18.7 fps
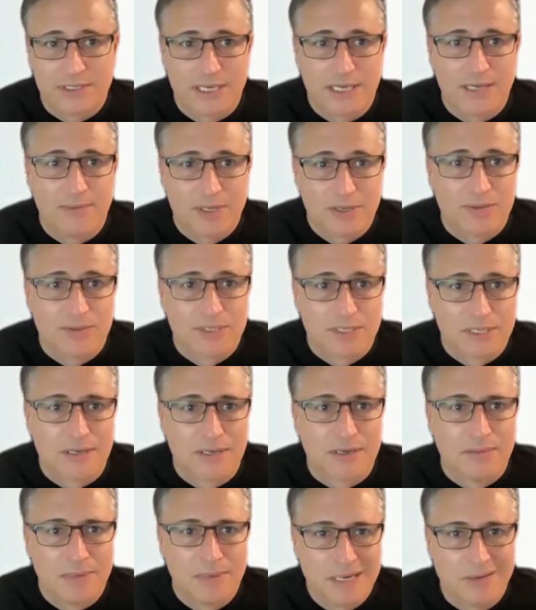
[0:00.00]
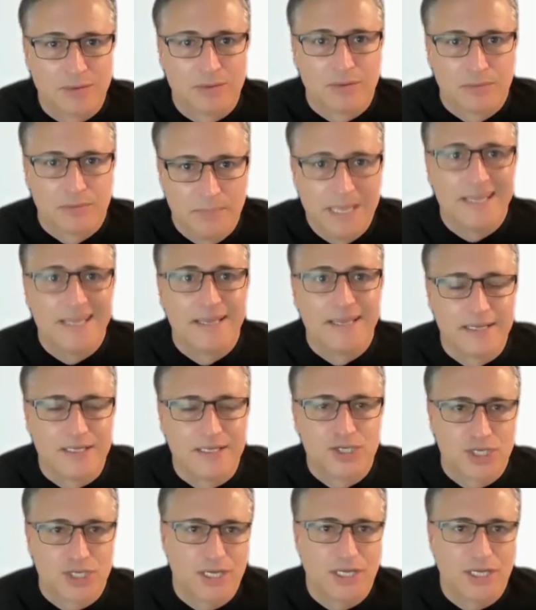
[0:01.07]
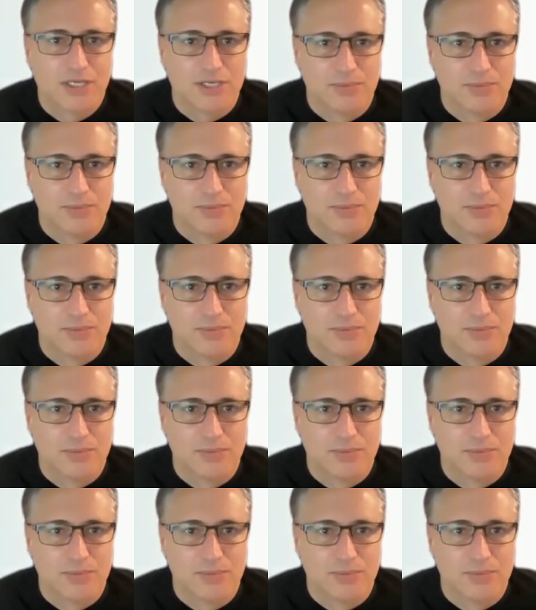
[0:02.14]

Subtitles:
I'm interested in about making a change,